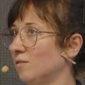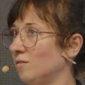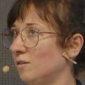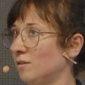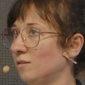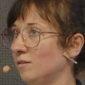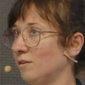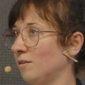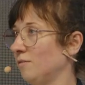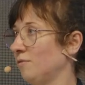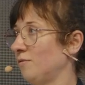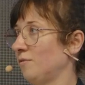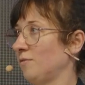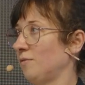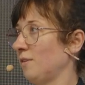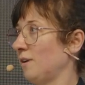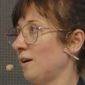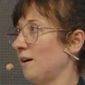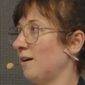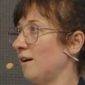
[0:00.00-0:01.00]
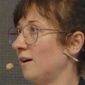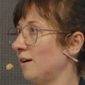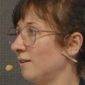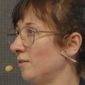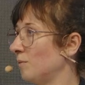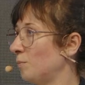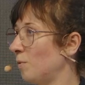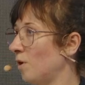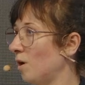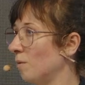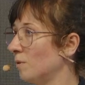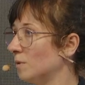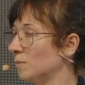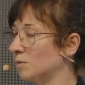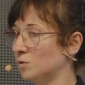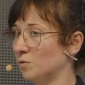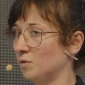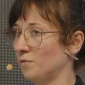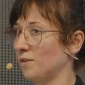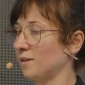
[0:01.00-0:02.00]
if there are
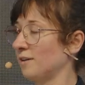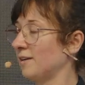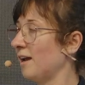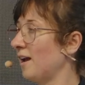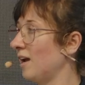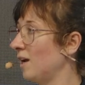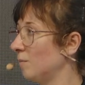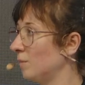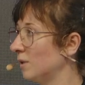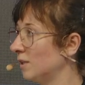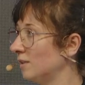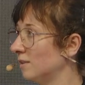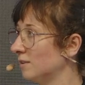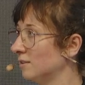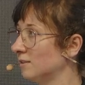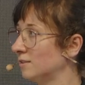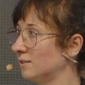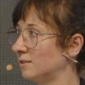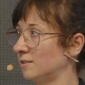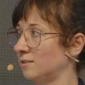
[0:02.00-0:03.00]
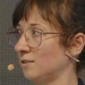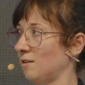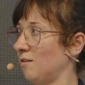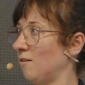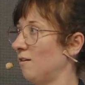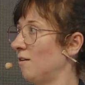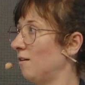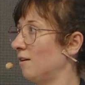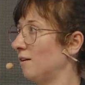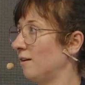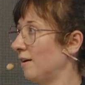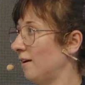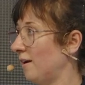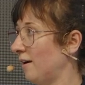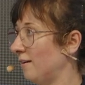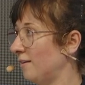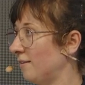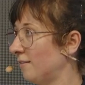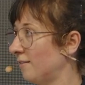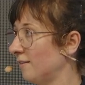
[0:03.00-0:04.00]
problems with the cables or
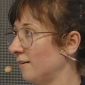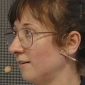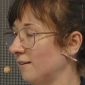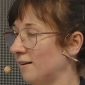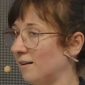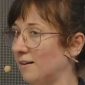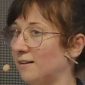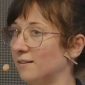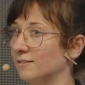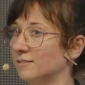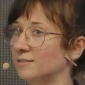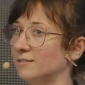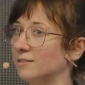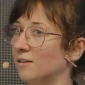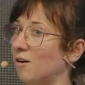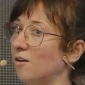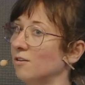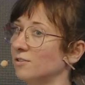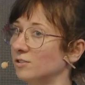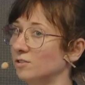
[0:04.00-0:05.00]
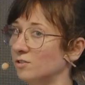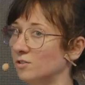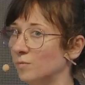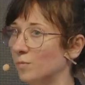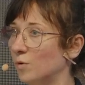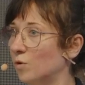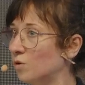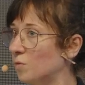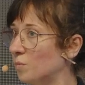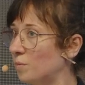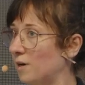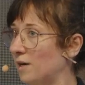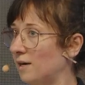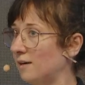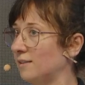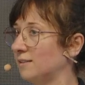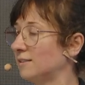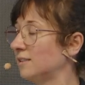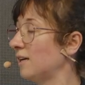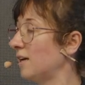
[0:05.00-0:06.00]
anything else. Also, the
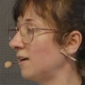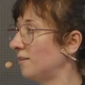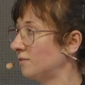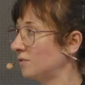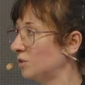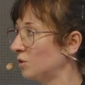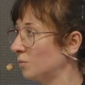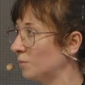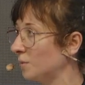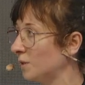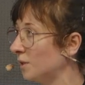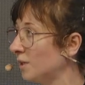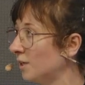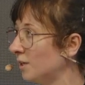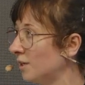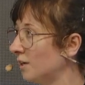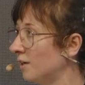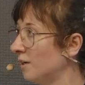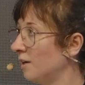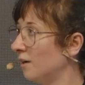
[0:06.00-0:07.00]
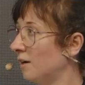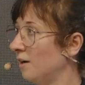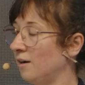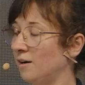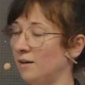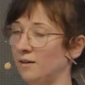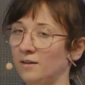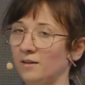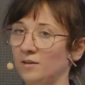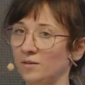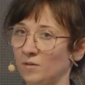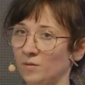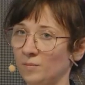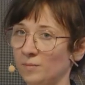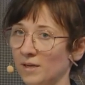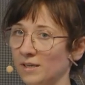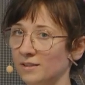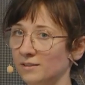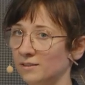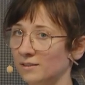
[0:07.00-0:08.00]
monopiles have to be uh,
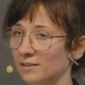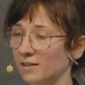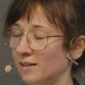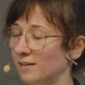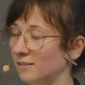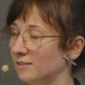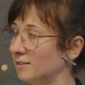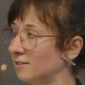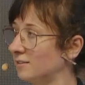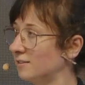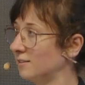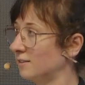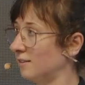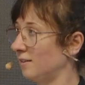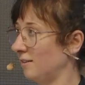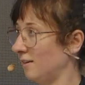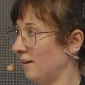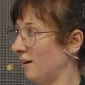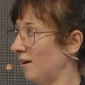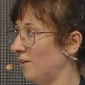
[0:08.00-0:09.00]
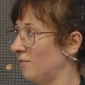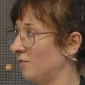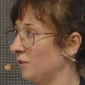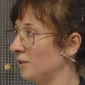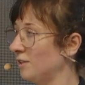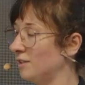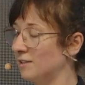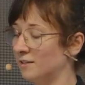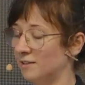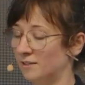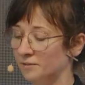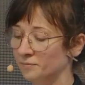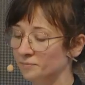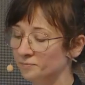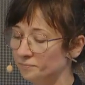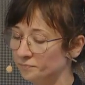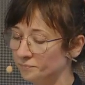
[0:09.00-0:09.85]
maintained every year.